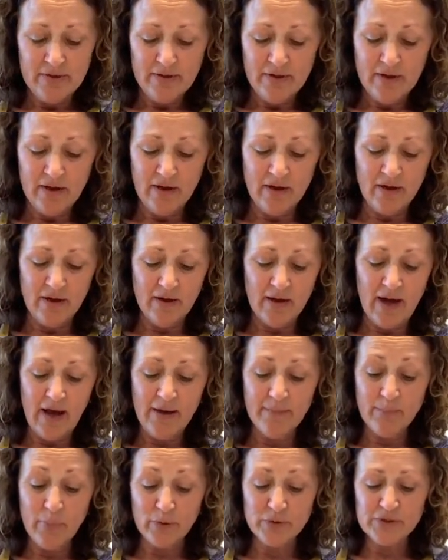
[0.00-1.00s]

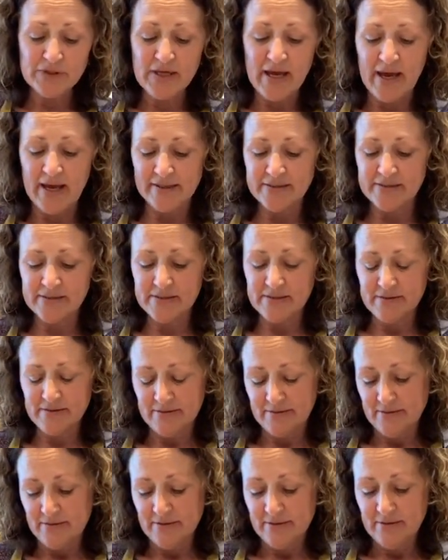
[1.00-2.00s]
on both sides.
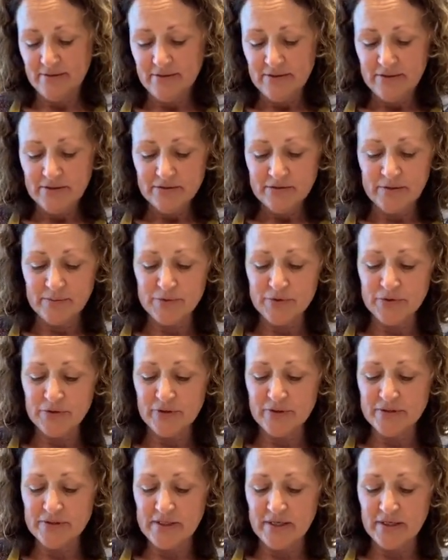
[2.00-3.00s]
So I'm just going to take